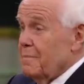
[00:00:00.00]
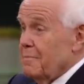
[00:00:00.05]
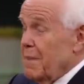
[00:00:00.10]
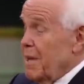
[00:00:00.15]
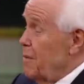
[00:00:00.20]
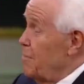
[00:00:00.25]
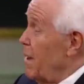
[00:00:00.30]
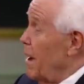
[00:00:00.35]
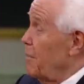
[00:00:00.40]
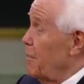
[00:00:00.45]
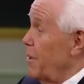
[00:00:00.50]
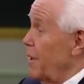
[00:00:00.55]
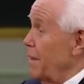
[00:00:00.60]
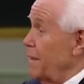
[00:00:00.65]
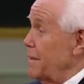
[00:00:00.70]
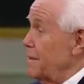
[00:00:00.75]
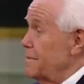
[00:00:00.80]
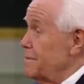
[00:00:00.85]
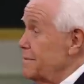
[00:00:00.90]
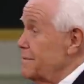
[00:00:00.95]
Me and my
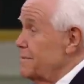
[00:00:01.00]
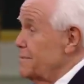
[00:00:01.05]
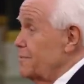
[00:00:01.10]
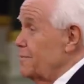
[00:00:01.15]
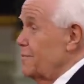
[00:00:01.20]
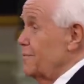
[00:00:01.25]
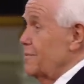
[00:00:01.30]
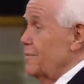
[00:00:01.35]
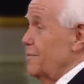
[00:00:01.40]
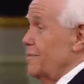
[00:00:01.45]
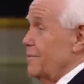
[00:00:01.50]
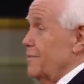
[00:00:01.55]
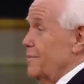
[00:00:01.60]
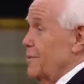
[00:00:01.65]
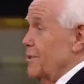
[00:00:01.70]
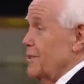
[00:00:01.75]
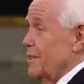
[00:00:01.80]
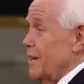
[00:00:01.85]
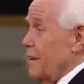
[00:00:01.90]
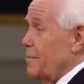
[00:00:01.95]
brother,
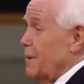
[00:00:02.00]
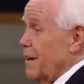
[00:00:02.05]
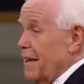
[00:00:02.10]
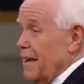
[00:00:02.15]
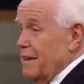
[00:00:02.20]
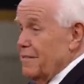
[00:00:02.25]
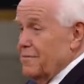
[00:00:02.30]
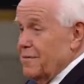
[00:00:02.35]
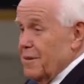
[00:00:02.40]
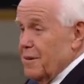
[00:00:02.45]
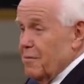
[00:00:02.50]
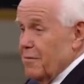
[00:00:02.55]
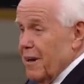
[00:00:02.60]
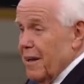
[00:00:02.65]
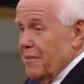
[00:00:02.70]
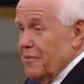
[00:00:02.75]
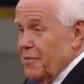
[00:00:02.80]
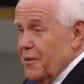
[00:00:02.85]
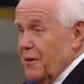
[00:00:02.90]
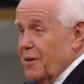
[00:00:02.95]
we slept in an eight foot
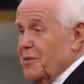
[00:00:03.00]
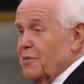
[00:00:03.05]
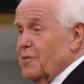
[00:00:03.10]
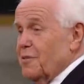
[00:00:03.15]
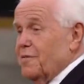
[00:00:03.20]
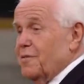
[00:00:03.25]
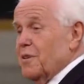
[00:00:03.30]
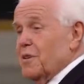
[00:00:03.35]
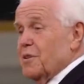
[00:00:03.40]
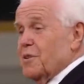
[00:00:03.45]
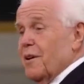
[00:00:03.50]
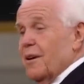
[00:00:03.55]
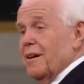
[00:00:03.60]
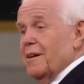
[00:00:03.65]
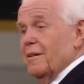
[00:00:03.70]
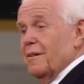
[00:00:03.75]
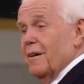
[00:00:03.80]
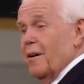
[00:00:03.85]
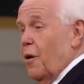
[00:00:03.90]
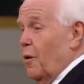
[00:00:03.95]
wide, 32 foot
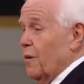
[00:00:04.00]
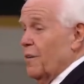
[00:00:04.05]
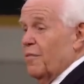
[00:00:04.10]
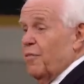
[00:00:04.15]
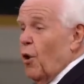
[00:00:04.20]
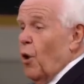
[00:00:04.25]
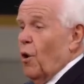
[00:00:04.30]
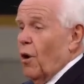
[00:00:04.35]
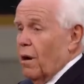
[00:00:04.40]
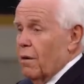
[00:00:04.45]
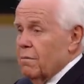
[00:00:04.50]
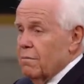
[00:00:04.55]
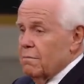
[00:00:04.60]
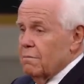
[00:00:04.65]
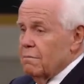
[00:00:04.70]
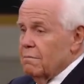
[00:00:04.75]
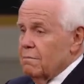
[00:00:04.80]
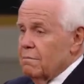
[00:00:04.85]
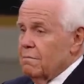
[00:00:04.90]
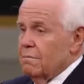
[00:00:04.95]
trailer on the floor.
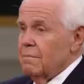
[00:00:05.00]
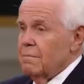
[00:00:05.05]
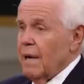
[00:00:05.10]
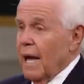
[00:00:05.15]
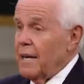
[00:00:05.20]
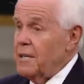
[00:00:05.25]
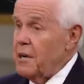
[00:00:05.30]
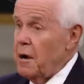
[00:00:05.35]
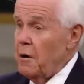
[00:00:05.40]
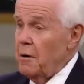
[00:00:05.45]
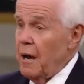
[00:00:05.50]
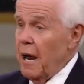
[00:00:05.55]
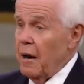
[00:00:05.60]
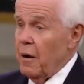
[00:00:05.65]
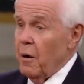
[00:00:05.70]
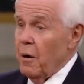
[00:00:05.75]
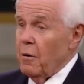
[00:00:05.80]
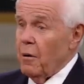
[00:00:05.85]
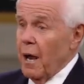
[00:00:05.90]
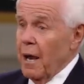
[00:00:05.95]
I turned
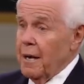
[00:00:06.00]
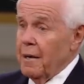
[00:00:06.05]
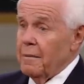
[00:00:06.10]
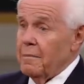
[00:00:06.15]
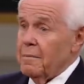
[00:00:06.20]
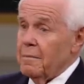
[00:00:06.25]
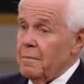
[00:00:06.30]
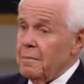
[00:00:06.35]
out all right.